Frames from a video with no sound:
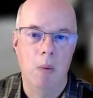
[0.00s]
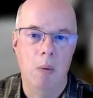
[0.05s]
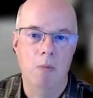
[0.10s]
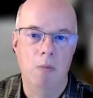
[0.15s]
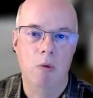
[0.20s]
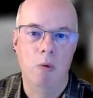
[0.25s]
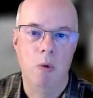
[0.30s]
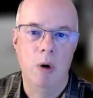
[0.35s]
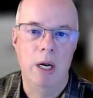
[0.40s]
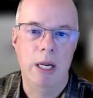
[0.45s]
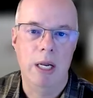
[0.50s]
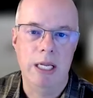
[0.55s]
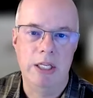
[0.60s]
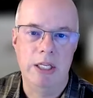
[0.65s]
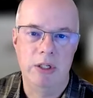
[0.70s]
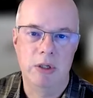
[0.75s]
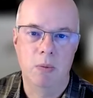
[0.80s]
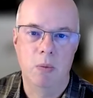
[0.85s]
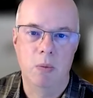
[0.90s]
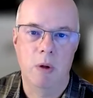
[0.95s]

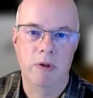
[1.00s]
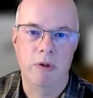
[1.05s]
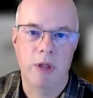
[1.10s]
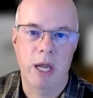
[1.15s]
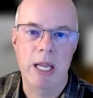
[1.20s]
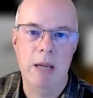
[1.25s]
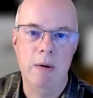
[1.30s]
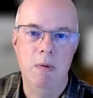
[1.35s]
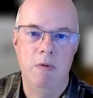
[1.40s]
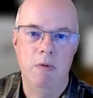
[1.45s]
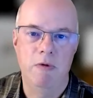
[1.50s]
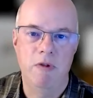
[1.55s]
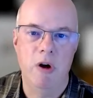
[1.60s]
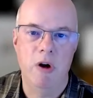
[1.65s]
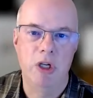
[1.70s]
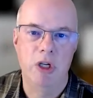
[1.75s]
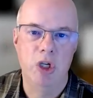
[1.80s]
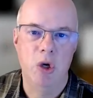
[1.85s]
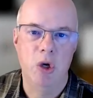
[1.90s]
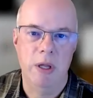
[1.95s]
released what they refer
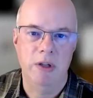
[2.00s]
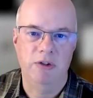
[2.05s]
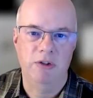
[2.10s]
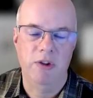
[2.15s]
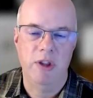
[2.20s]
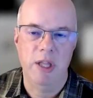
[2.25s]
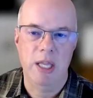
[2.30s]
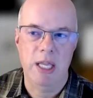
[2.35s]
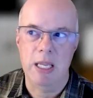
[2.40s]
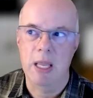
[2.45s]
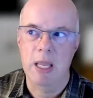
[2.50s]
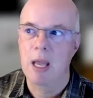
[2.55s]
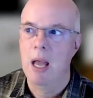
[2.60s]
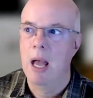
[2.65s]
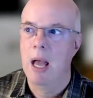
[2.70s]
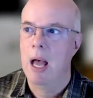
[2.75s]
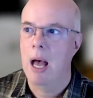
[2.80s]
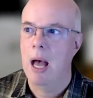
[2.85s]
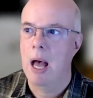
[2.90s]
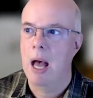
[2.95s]
to as the
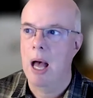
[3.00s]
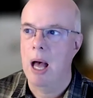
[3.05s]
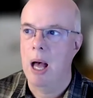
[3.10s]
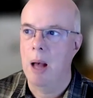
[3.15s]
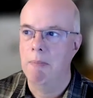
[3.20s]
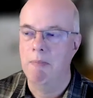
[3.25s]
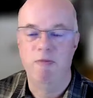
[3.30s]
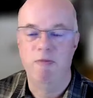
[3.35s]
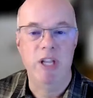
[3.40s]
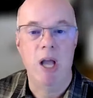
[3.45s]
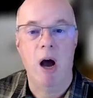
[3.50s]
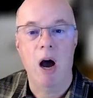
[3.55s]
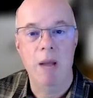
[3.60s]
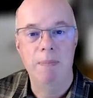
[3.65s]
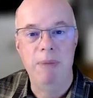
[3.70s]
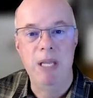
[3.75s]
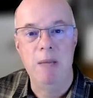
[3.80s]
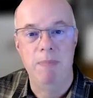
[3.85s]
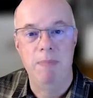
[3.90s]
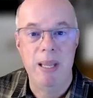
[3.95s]

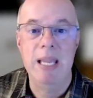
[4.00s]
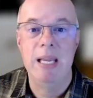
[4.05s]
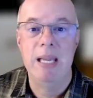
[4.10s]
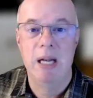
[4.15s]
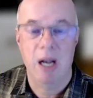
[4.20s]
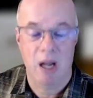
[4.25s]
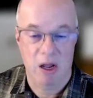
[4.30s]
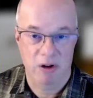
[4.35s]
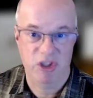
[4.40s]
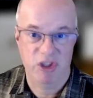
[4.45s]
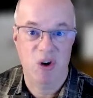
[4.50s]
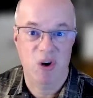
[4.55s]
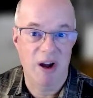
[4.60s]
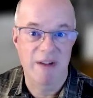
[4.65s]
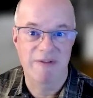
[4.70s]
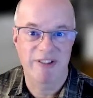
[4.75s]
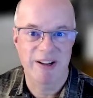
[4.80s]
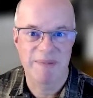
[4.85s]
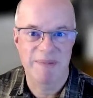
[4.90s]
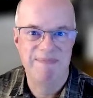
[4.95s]
IPP class
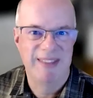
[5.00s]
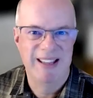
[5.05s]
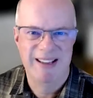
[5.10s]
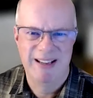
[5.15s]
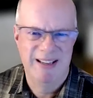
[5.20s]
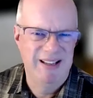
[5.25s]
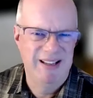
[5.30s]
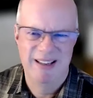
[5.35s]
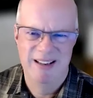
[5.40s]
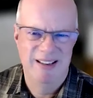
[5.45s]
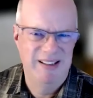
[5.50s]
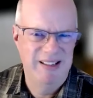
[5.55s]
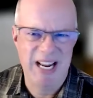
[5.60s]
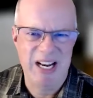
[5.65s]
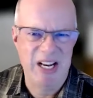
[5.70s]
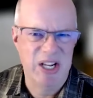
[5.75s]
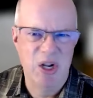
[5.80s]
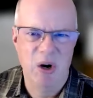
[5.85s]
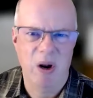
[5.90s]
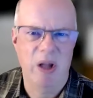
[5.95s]
driver.
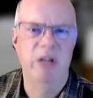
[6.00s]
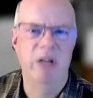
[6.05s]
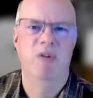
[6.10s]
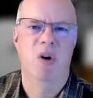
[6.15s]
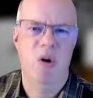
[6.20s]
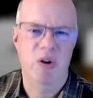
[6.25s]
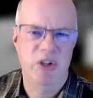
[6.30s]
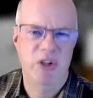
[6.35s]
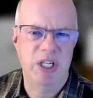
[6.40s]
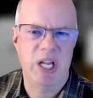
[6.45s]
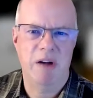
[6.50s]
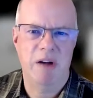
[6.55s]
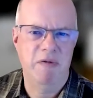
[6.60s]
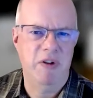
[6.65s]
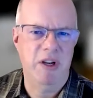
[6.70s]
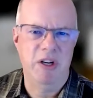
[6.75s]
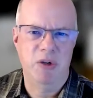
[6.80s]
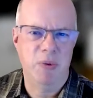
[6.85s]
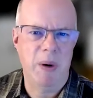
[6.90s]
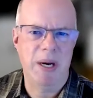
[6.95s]
Technical under the hood stuff
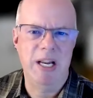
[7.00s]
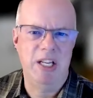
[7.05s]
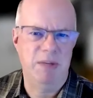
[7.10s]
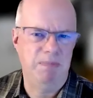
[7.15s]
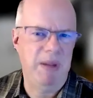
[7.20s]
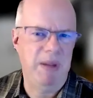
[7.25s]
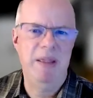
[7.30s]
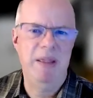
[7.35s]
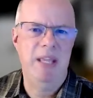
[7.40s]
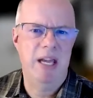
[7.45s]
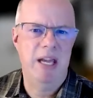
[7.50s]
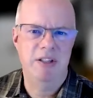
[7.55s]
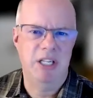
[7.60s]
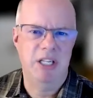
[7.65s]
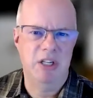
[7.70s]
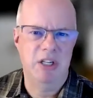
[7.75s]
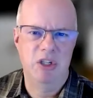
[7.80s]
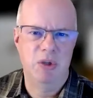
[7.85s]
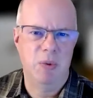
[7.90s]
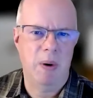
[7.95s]
it's been there
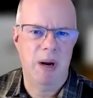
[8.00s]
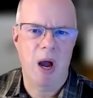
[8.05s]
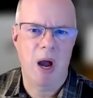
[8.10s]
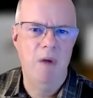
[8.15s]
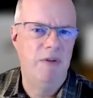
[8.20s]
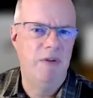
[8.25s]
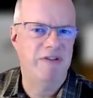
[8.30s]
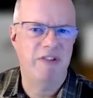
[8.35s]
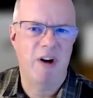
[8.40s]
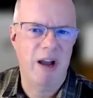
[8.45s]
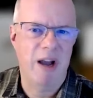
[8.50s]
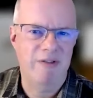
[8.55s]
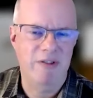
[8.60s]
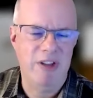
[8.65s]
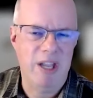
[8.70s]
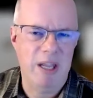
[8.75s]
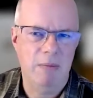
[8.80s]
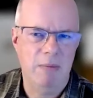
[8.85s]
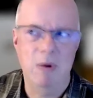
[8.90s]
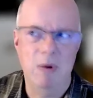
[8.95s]
since over 5
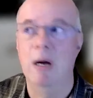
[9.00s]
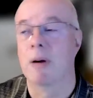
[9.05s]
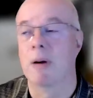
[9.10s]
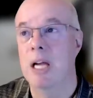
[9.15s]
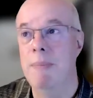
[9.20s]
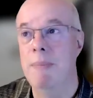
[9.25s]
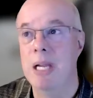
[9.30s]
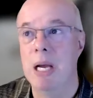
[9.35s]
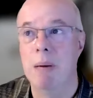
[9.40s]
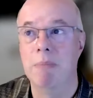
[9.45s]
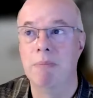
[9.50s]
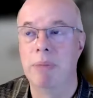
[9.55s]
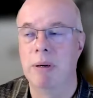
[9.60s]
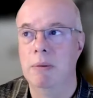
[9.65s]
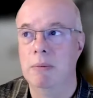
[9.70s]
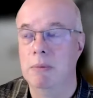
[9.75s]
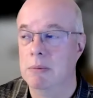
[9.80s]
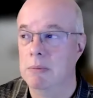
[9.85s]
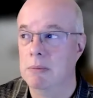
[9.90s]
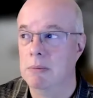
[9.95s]
years. Well, coming up
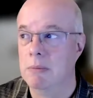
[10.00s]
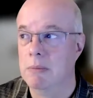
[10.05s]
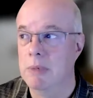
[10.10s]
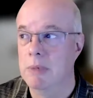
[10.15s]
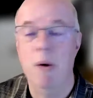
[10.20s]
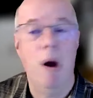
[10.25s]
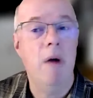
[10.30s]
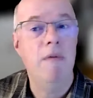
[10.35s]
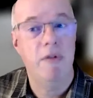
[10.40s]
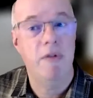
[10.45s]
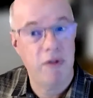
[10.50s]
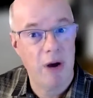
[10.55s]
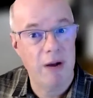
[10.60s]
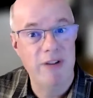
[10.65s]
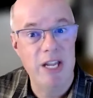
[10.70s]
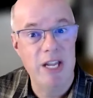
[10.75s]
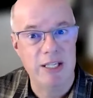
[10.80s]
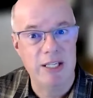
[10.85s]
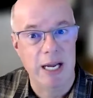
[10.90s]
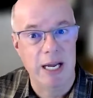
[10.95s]
no, over 5
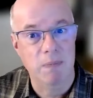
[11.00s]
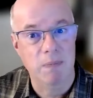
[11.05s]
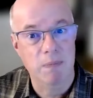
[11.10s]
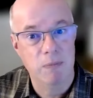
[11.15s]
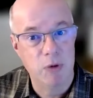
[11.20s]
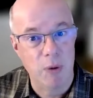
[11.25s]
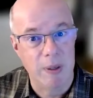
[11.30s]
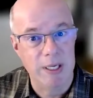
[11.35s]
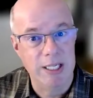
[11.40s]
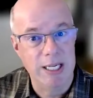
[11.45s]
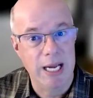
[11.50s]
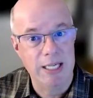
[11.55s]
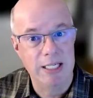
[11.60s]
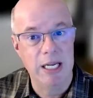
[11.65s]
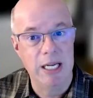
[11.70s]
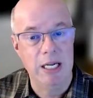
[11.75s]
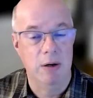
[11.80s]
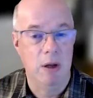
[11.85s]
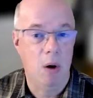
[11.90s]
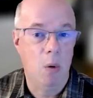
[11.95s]
years now,
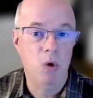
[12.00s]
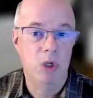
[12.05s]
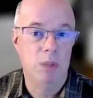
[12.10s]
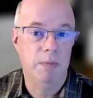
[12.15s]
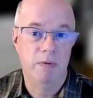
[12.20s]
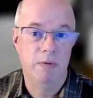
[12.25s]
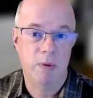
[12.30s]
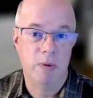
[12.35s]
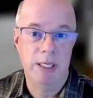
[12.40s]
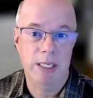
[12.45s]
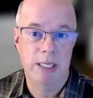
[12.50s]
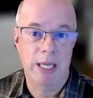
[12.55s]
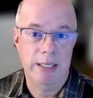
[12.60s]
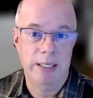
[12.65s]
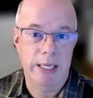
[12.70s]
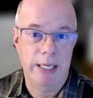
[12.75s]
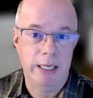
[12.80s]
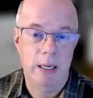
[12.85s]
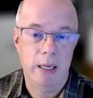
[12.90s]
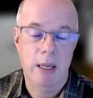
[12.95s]
2018, autumn of
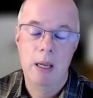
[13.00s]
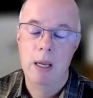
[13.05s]
2018,